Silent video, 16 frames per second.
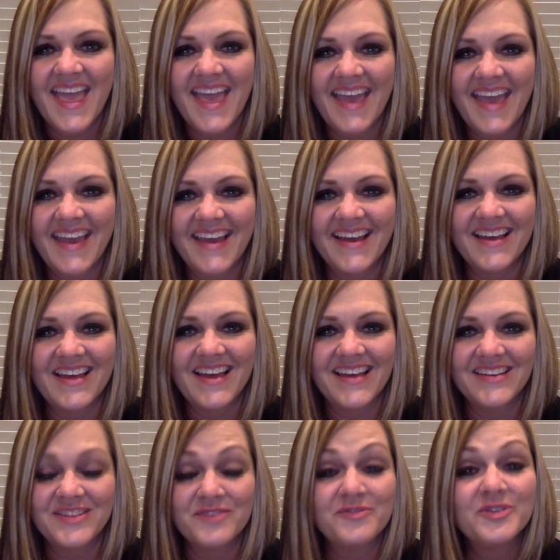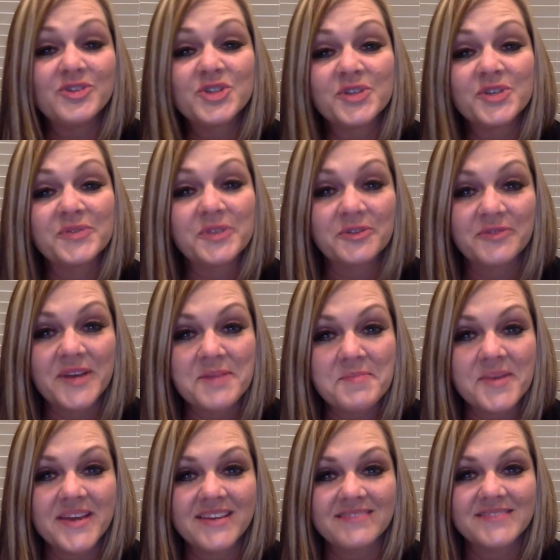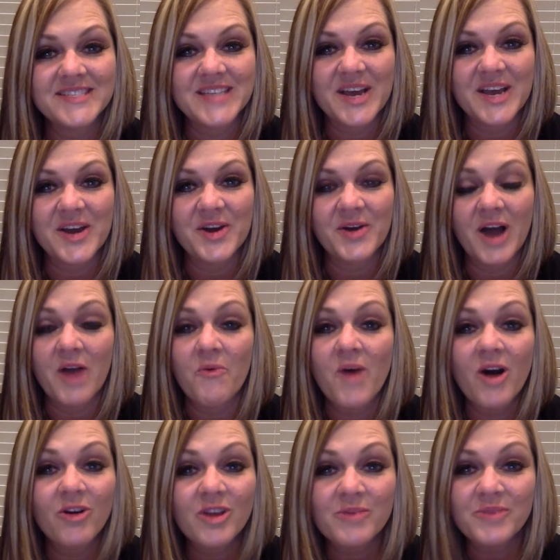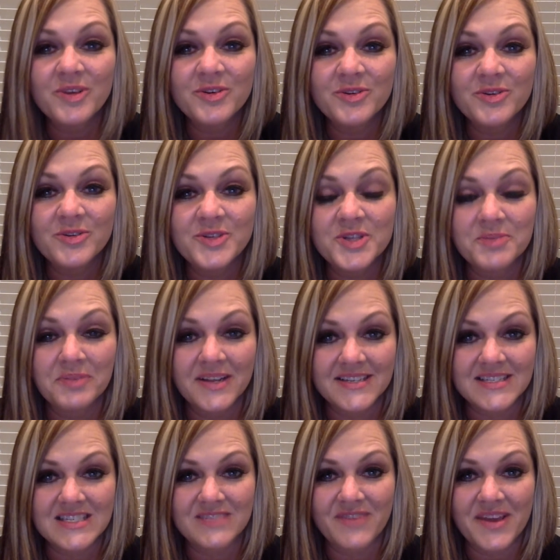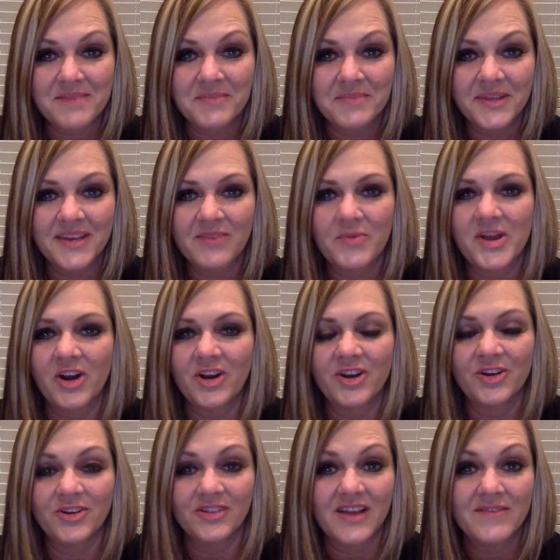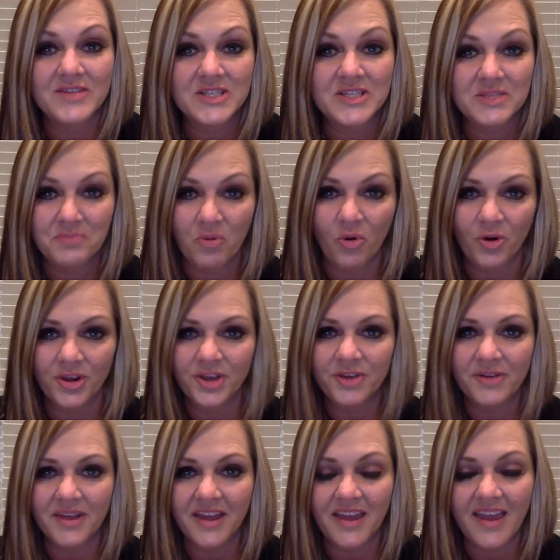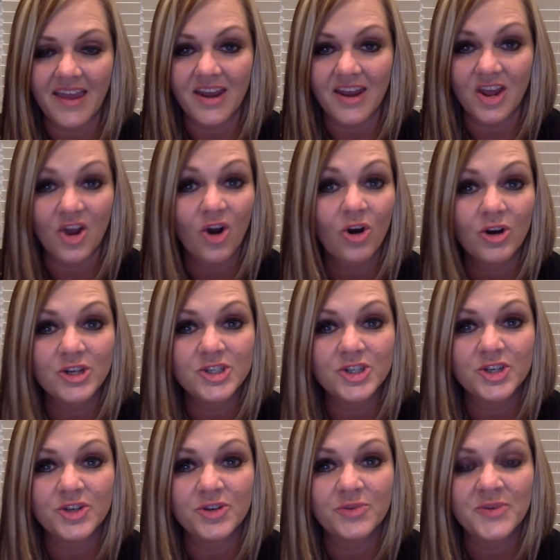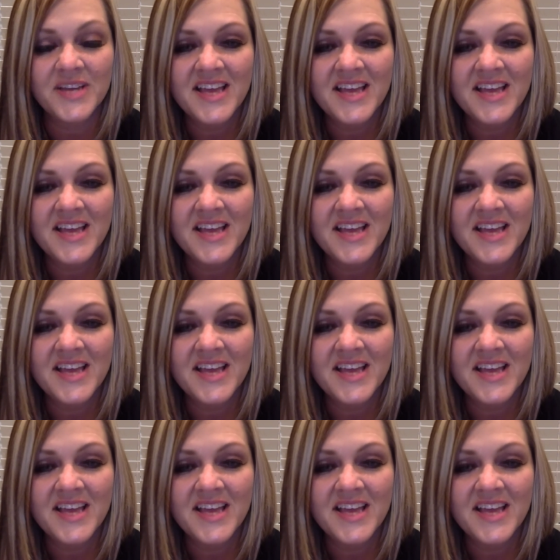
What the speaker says: and the future of your family. So I welcome you to the Plexus family. We are here to love and support you and encourage you.